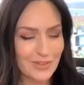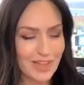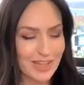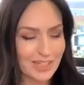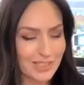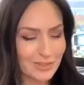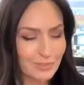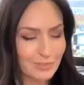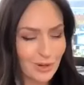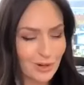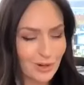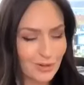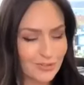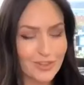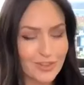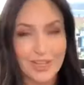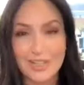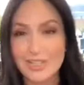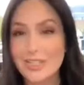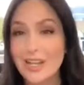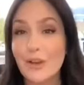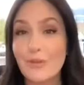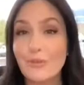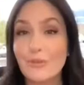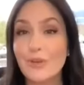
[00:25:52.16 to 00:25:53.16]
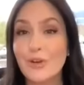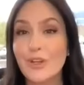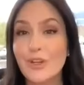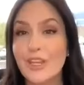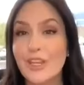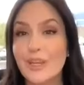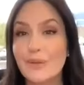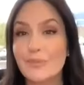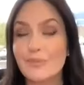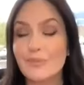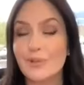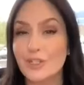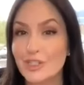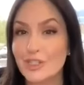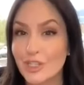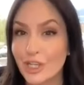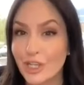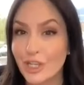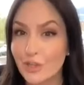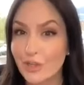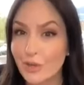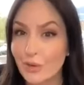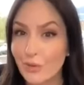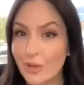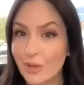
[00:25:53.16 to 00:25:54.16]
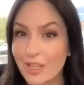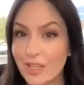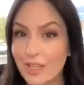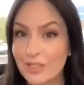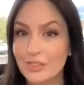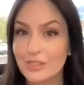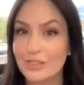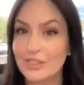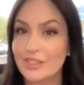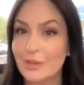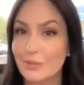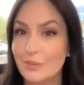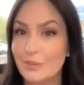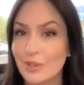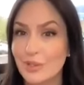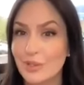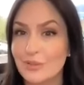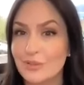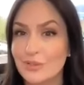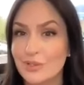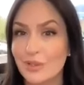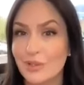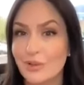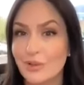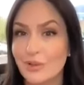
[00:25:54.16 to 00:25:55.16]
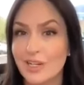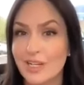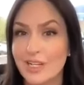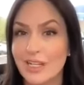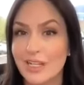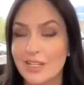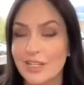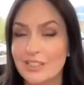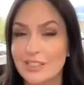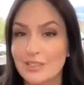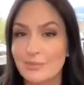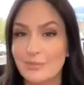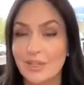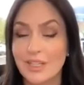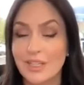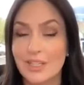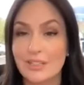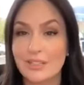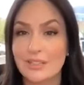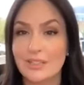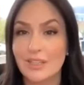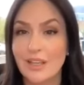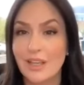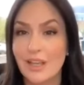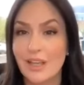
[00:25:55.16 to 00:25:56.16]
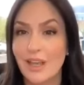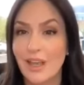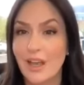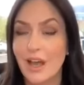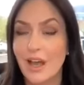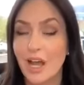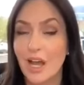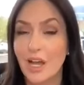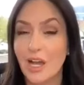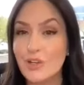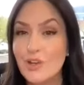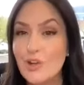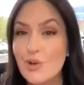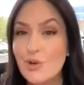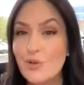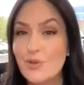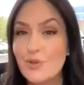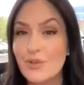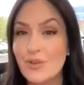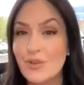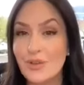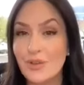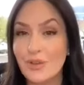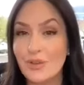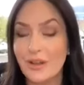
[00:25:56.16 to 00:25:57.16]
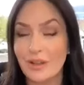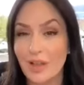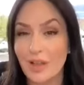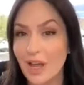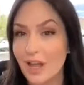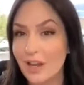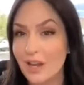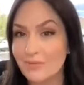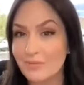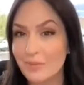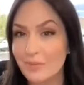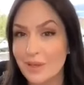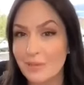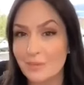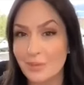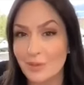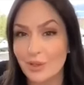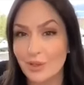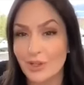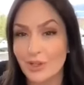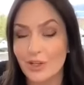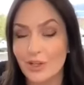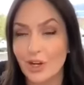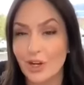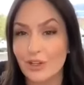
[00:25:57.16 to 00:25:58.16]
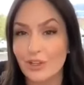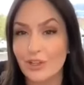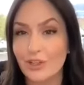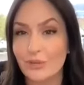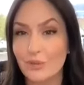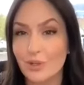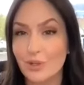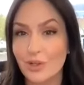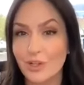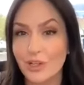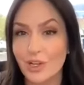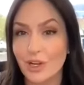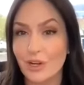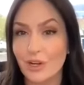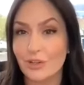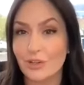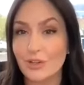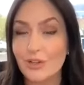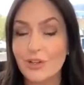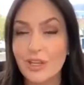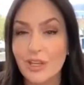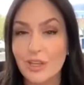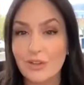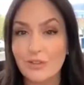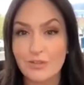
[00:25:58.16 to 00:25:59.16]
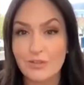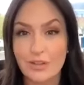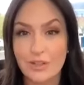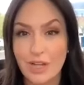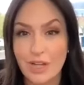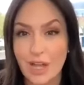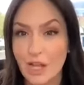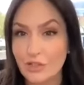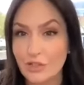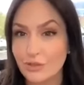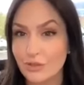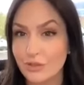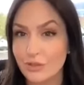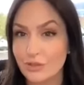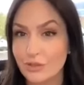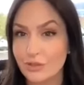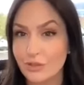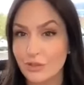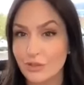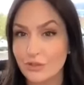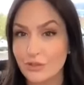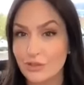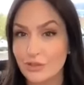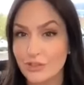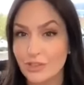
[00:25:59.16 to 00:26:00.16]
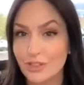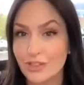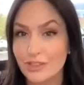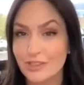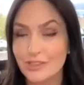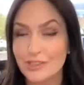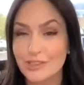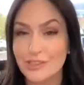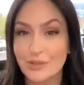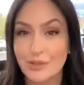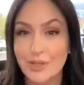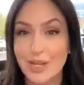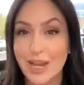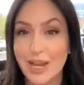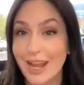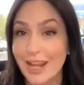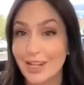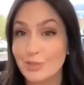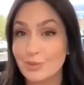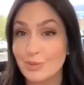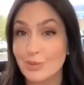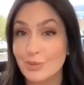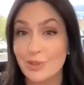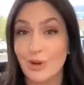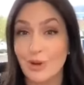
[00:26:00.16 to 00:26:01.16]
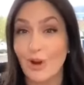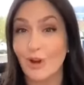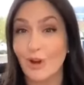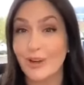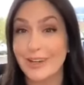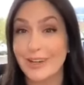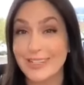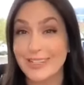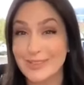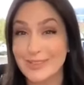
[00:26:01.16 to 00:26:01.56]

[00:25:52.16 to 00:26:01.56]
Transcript: that's perfect. I really appreciate you going into some of those ingredients because I know that a lot of people in our community are looking for natural solutions to enhance what they're already